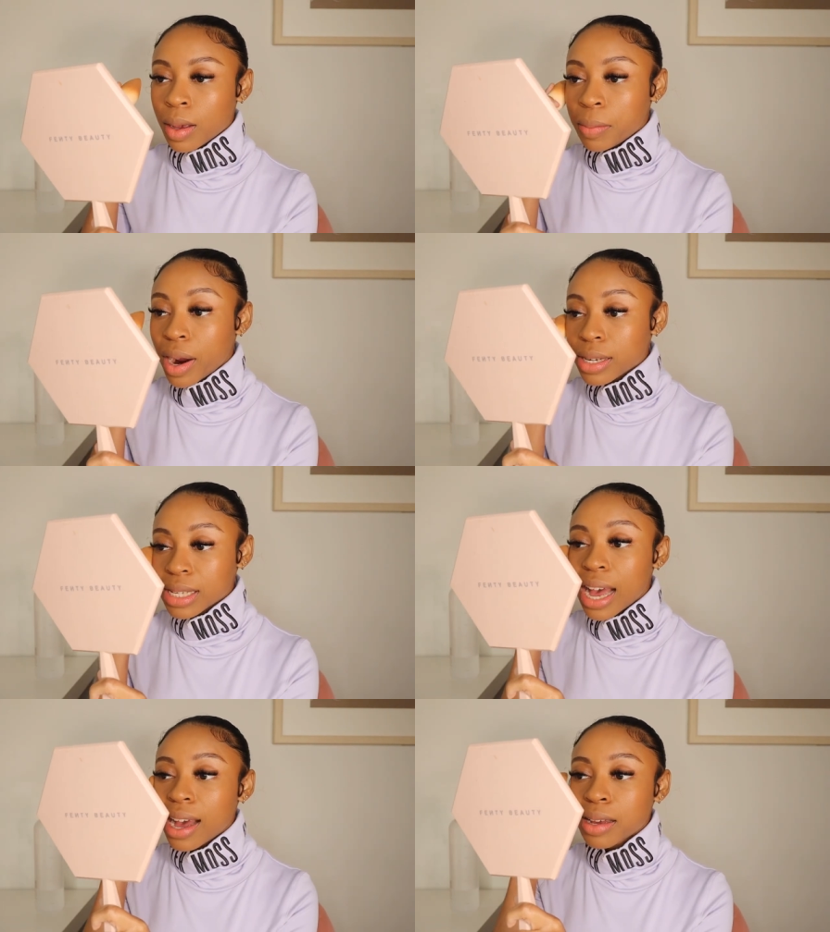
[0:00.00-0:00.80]

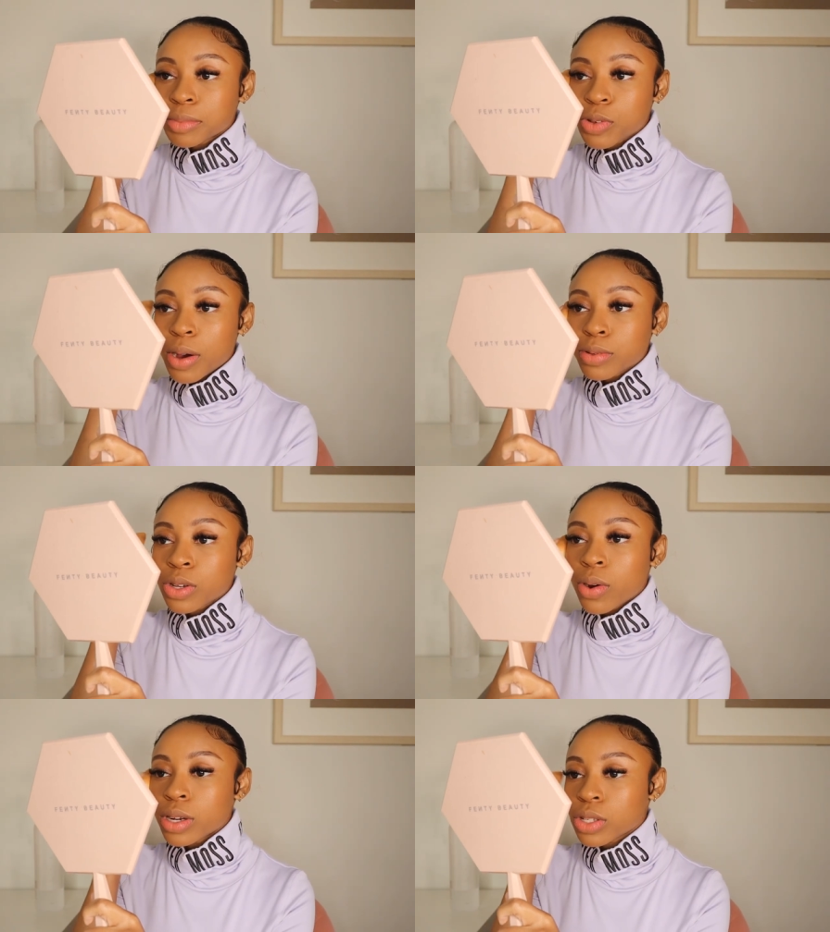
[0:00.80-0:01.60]
part-time. So I was
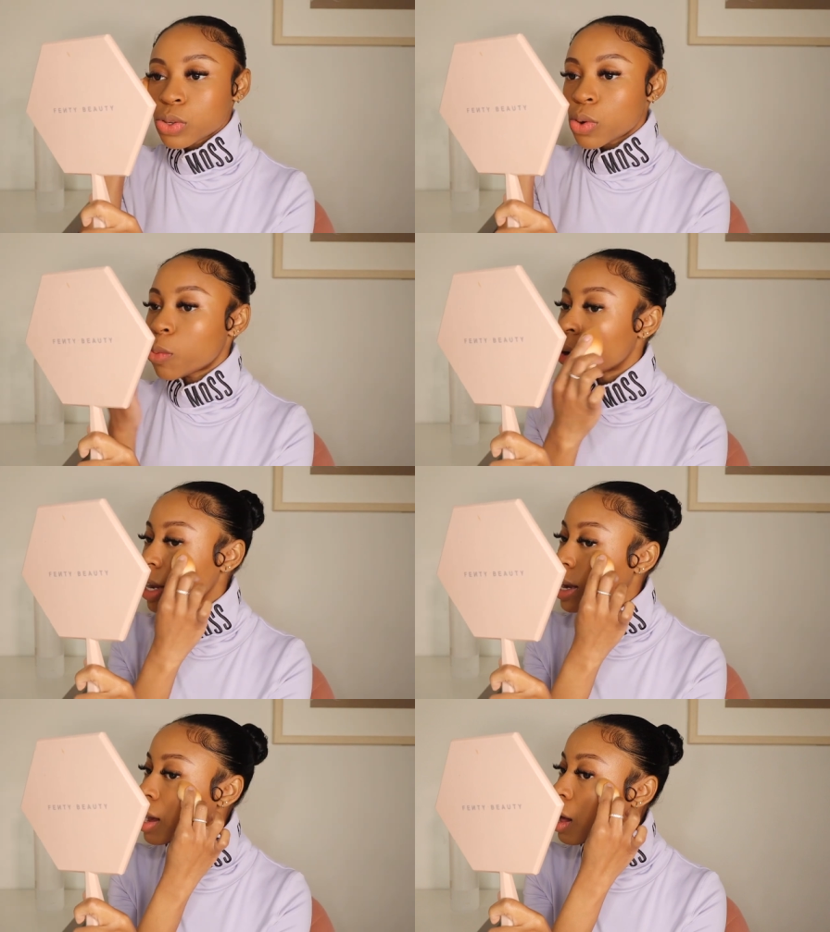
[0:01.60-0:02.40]
going to school,
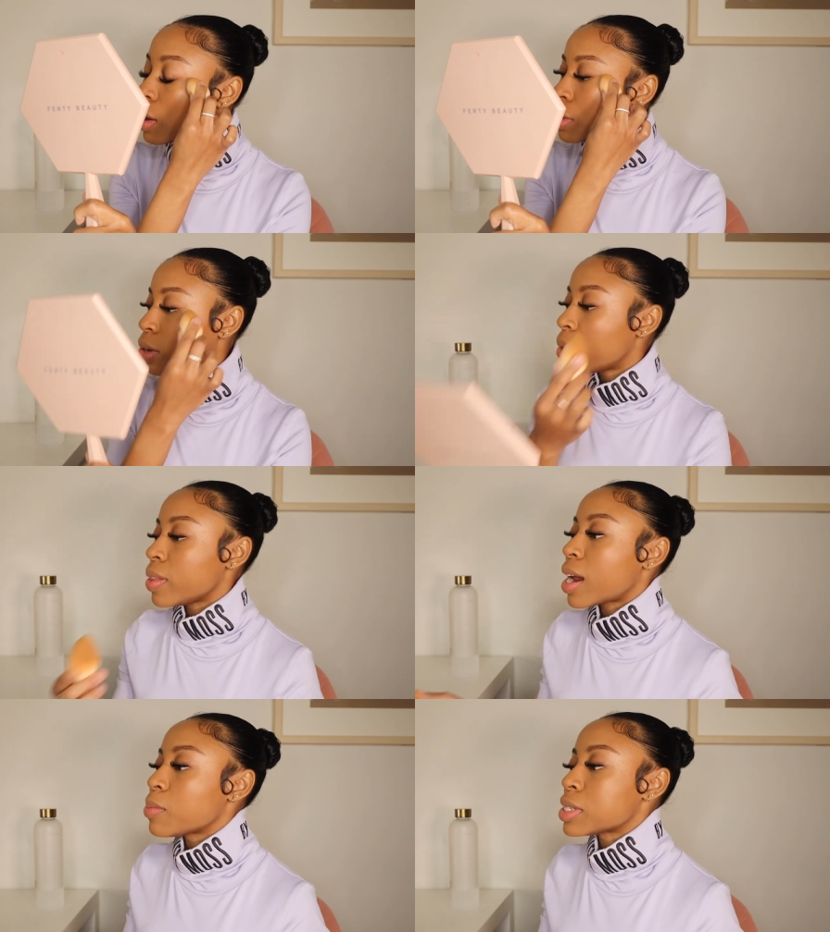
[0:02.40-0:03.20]
working at Aldo, and
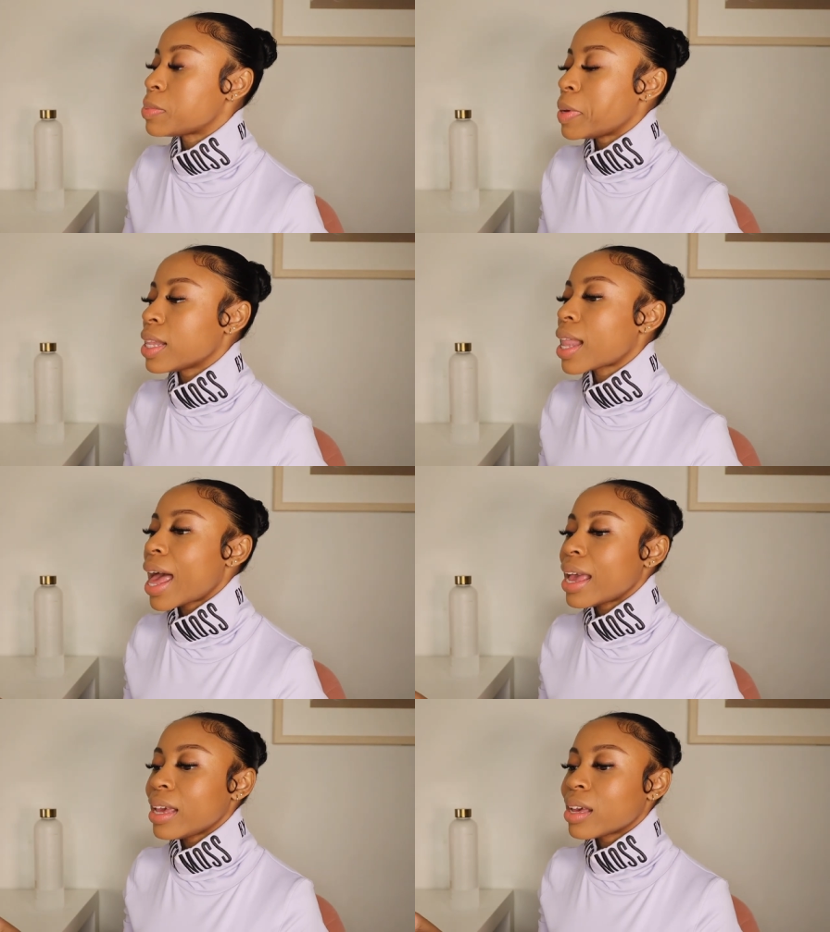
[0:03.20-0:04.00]
then I would spend
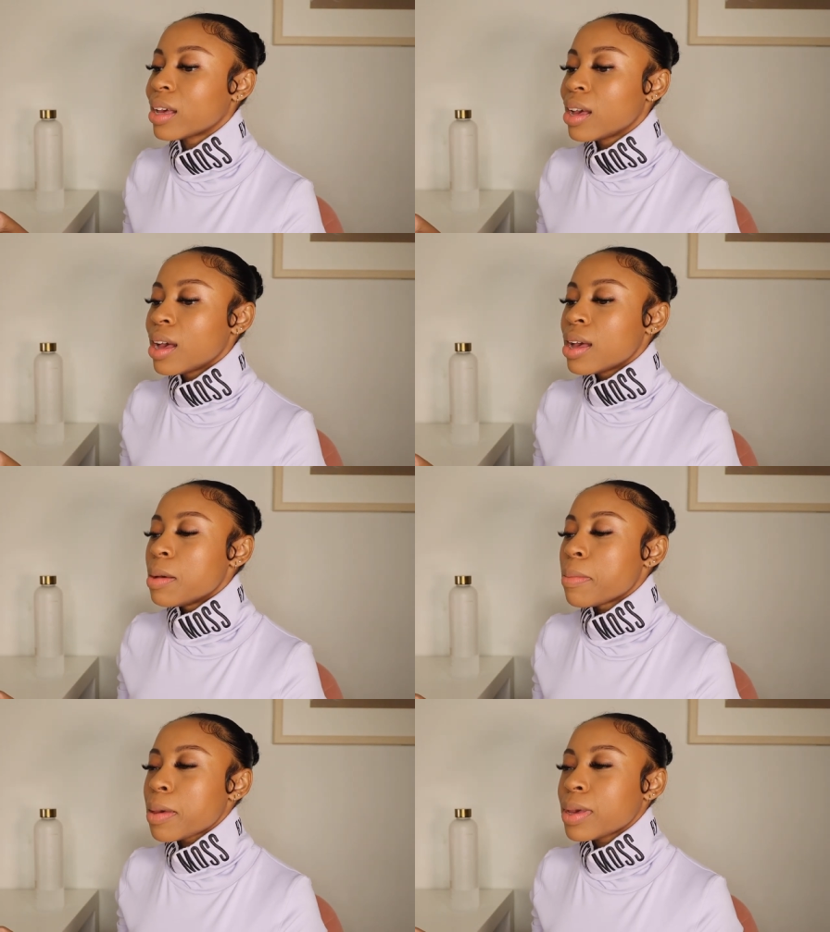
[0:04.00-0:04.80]
like
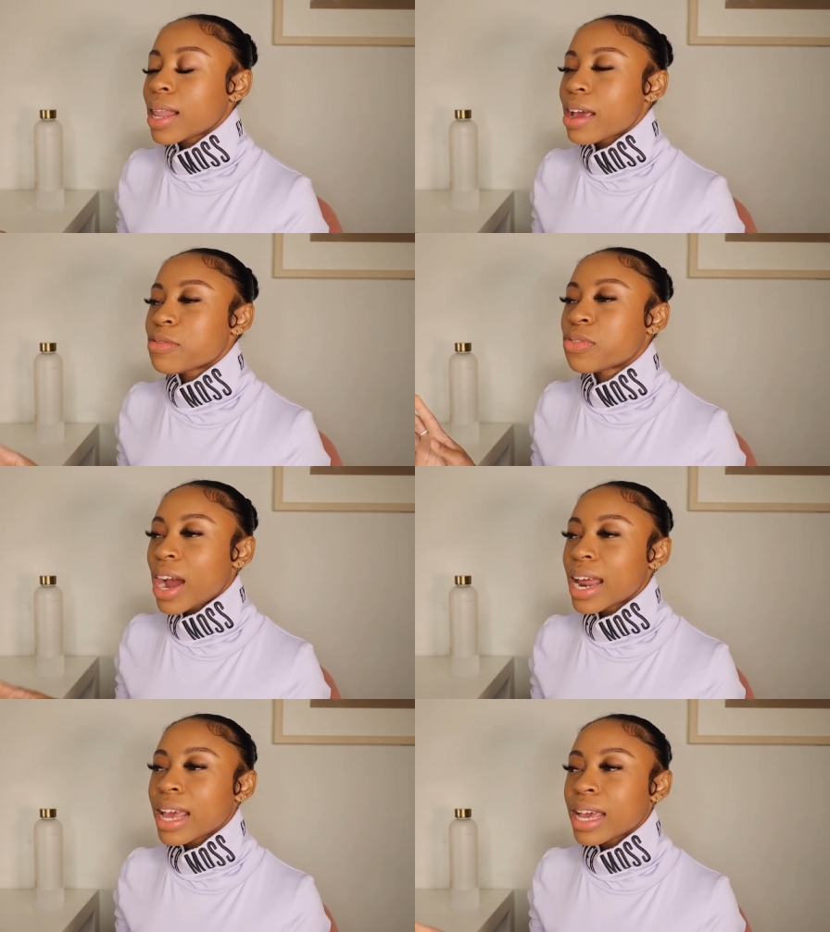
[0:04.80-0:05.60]
maybe like
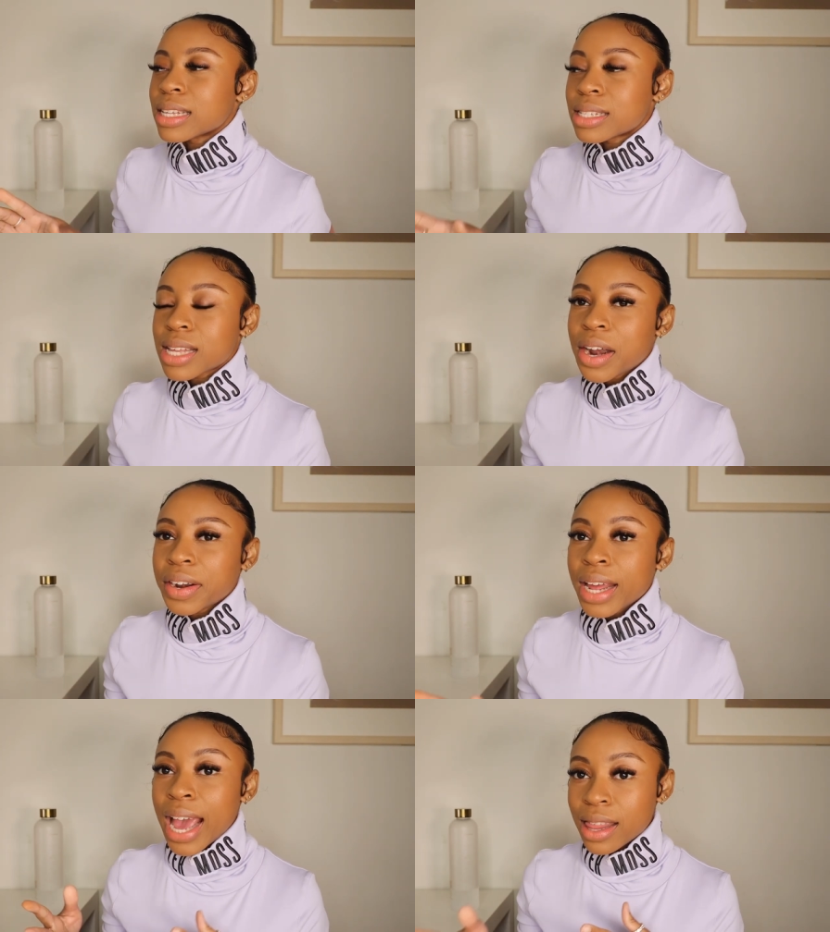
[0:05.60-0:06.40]
Friday and
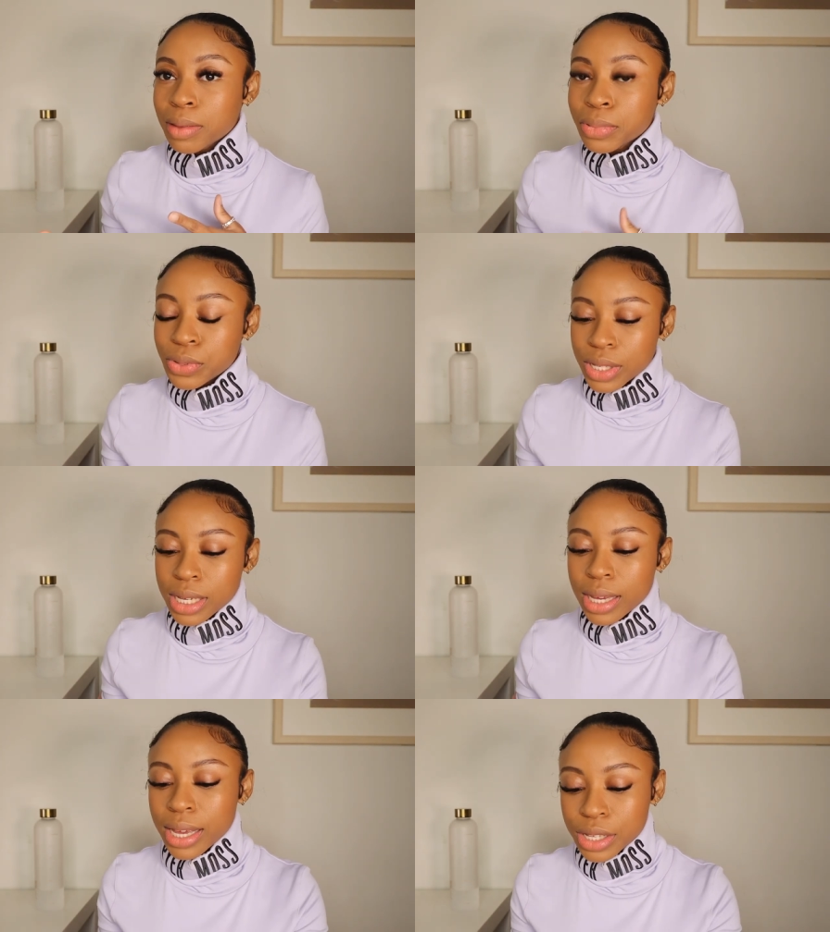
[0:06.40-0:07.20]
Saturday at the boutique